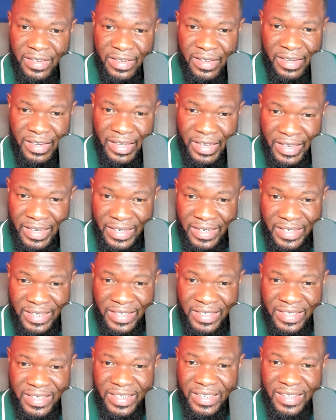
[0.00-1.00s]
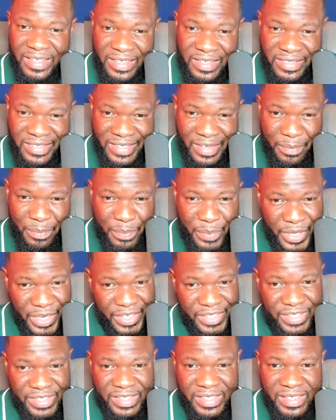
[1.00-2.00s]
and the
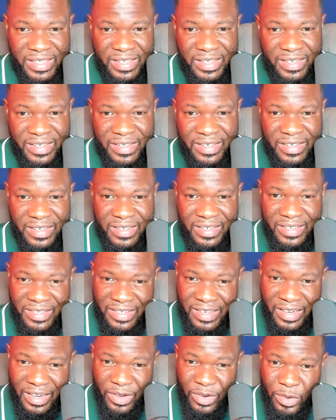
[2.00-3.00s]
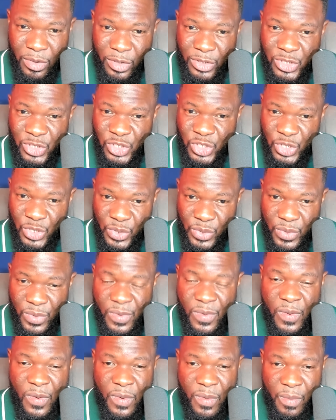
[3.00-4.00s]
person that caused you
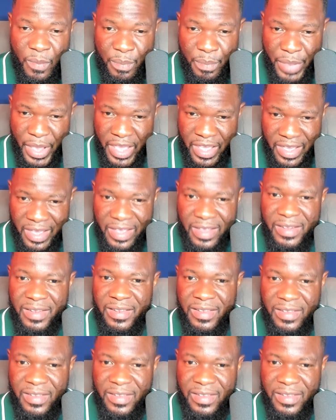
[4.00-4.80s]
pain.